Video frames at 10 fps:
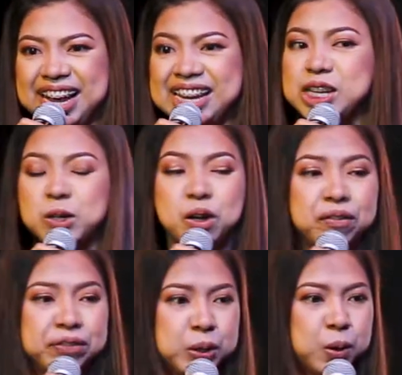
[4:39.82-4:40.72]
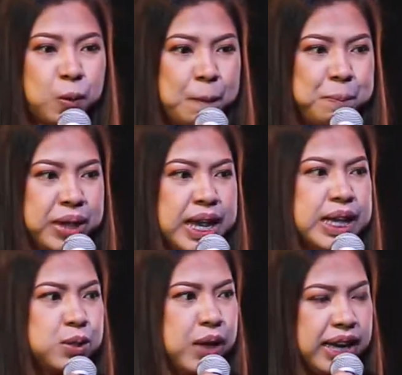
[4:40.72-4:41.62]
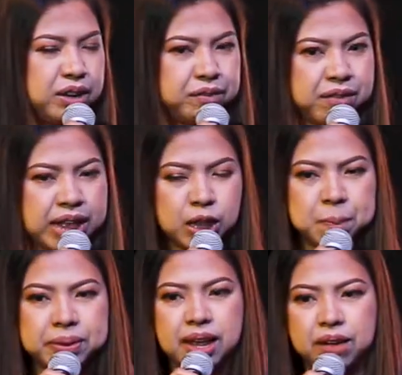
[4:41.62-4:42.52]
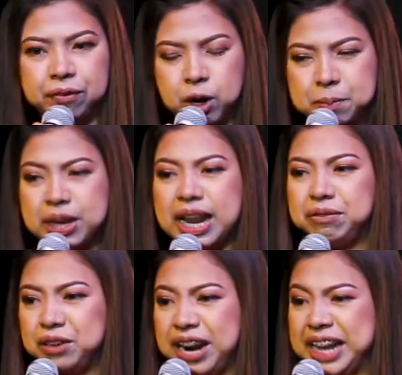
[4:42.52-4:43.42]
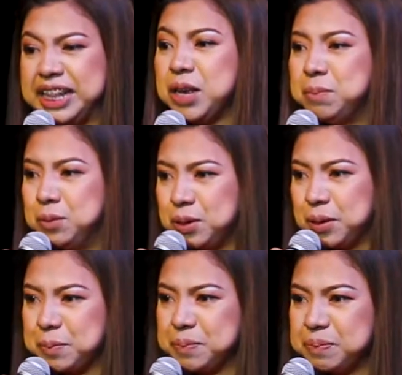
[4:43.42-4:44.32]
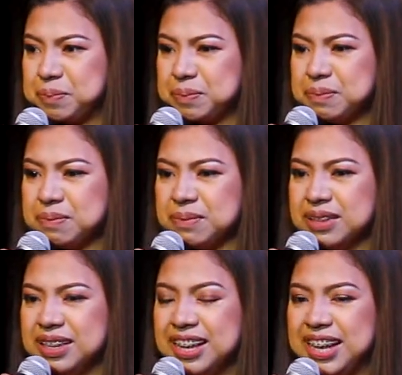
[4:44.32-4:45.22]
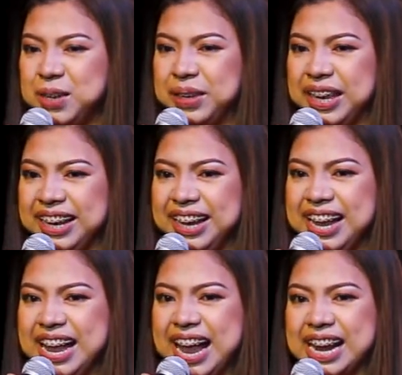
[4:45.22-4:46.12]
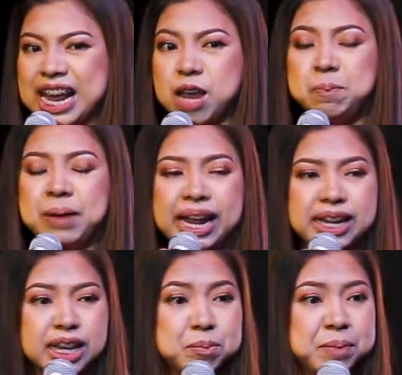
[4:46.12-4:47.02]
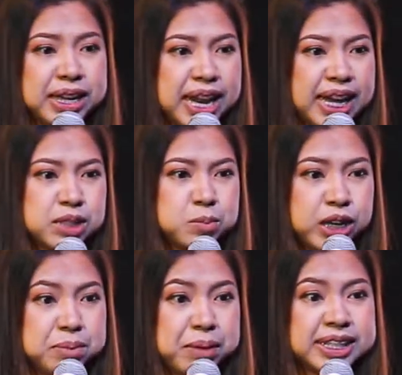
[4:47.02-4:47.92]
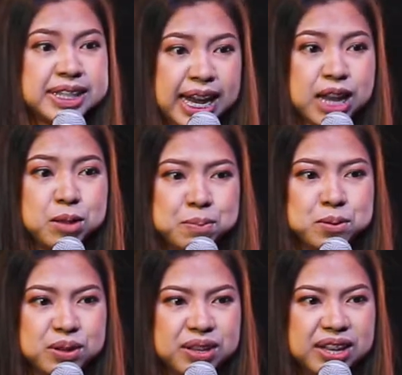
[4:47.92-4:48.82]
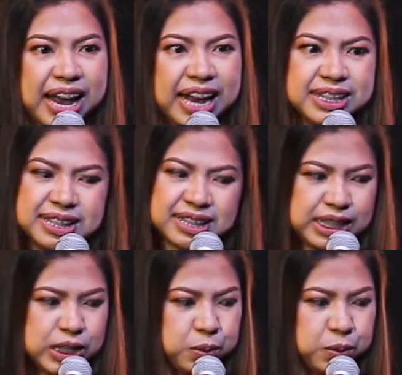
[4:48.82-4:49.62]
and then you're off to go. So I developed a formula for writing a book, okay? And I applied it in my next book, in my second book. I just,